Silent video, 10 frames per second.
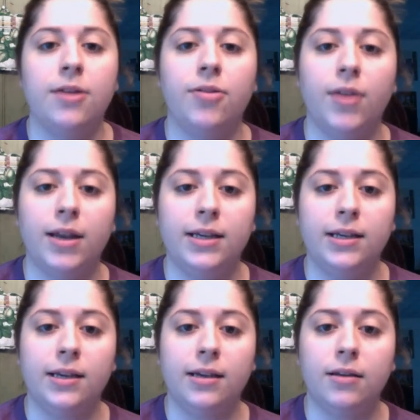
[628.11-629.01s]

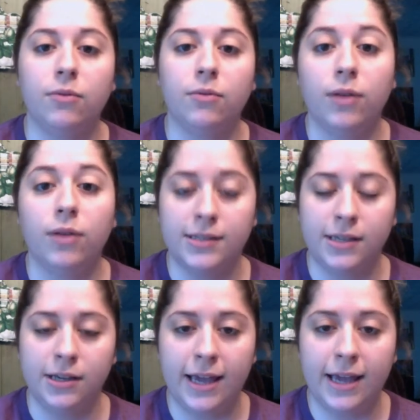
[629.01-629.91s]
Then as he
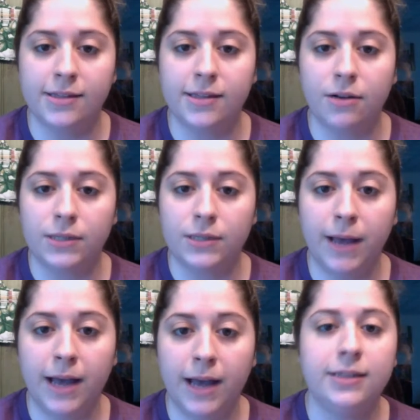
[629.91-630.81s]
gains their
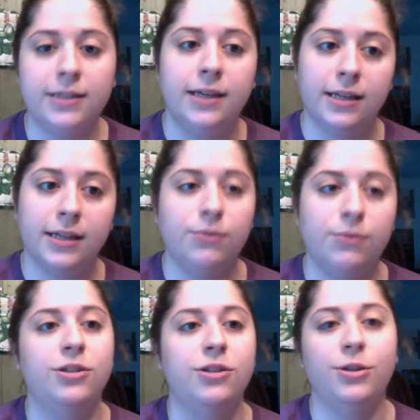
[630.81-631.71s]
respect, he gets
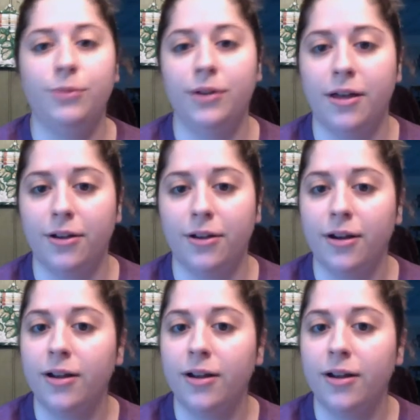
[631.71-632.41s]
switched to another